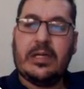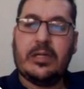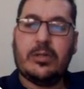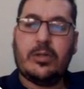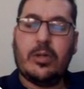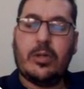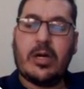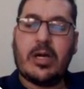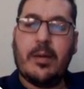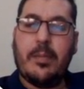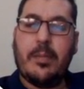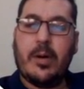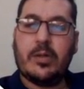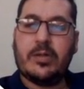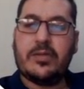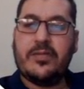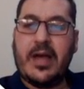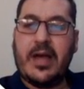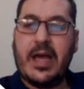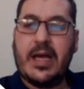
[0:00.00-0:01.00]
talk
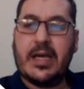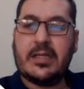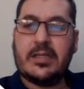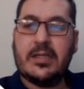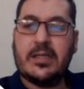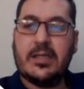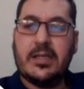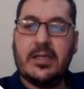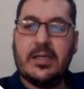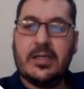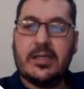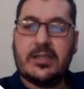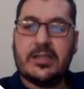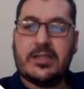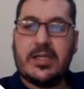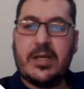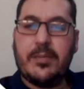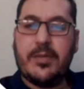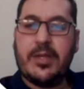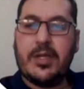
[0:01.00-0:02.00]
about fact,
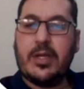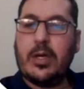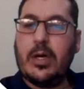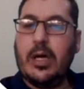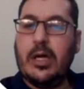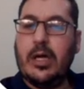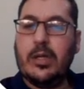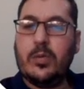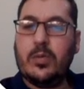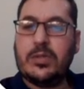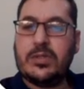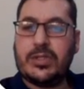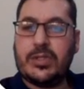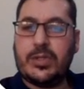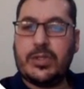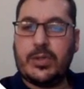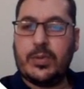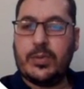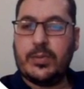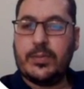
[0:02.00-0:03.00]
something always
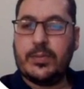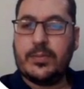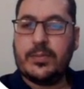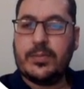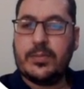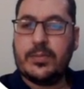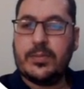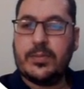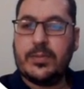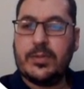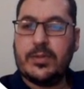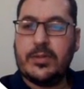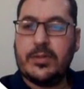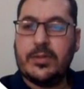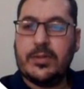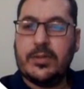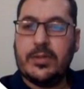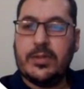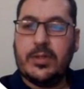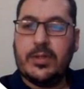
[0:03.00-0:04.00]
true.
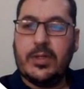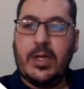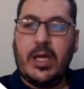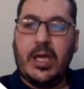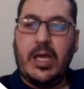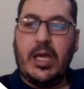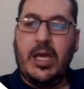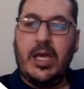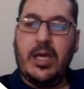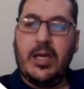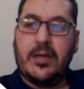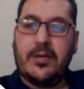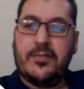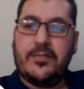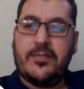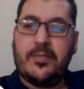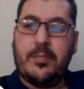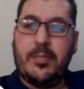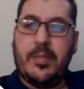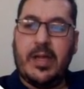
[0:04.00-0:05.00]

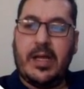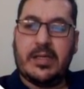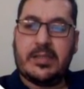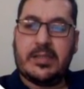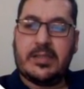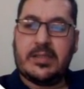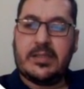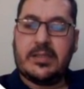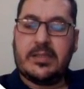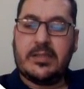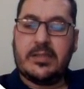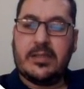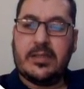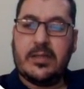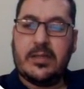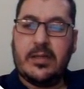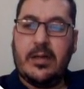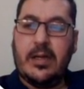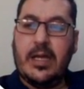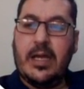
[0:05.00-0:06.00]
If plus
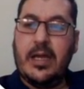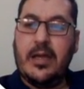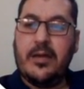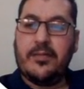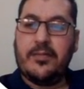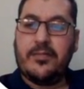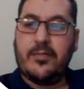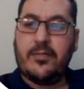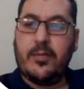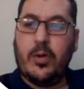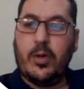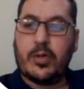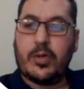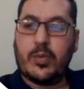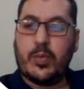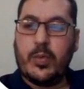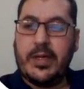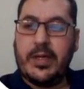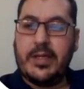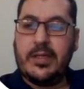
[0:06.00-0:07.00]
if or
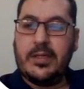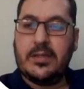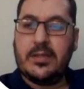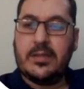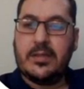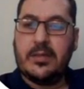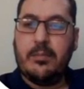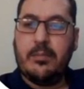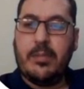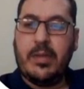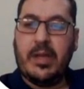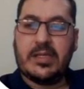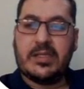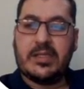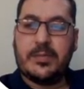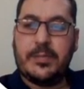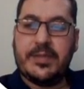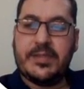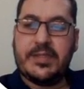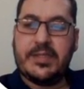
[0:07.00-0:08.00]
when plus
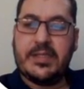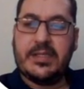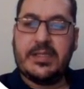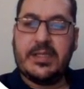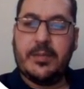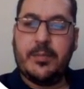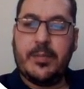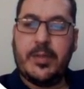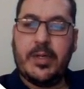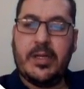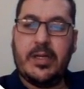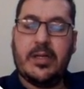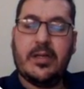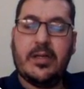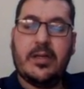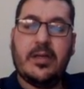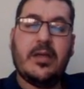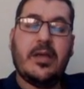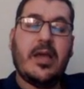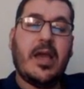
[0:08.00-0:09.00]
present simple.
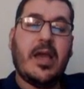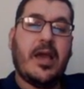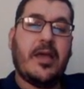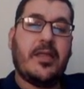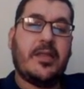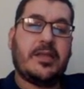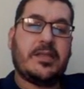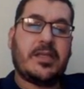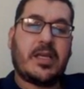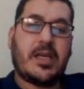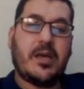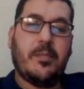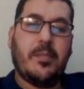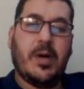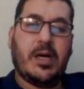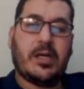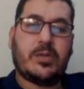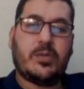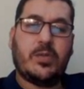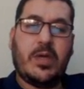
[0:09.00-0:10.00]
In the second
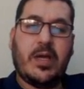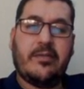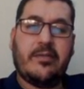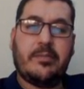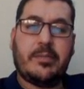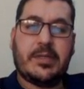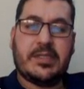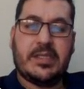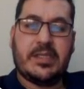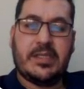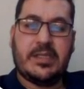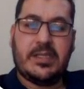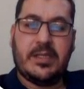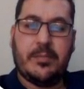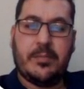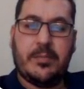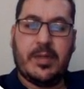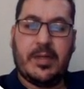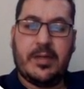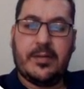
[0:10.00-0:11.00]
part we have present
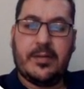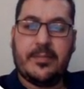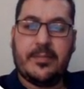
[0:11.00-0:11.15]
simple.